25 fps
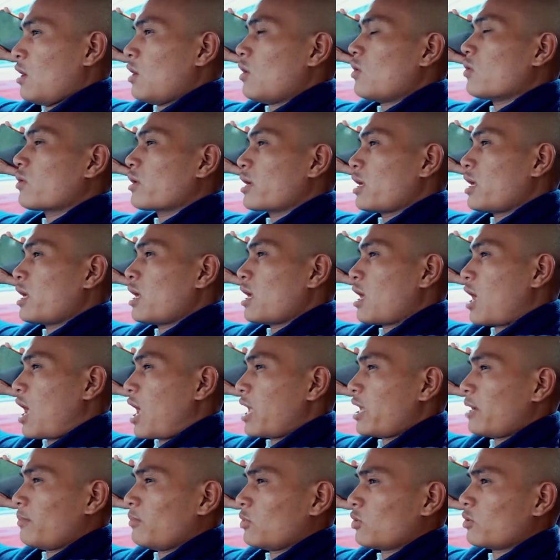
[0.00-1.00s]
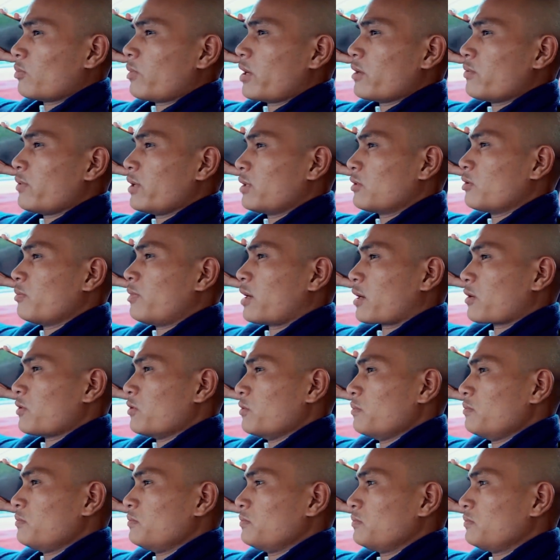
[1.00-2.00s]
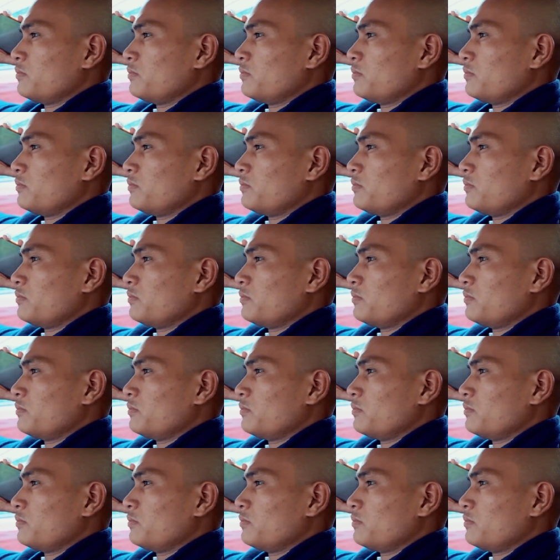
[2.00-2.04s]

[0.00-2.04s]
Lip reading: Okay, I am on my way to back home.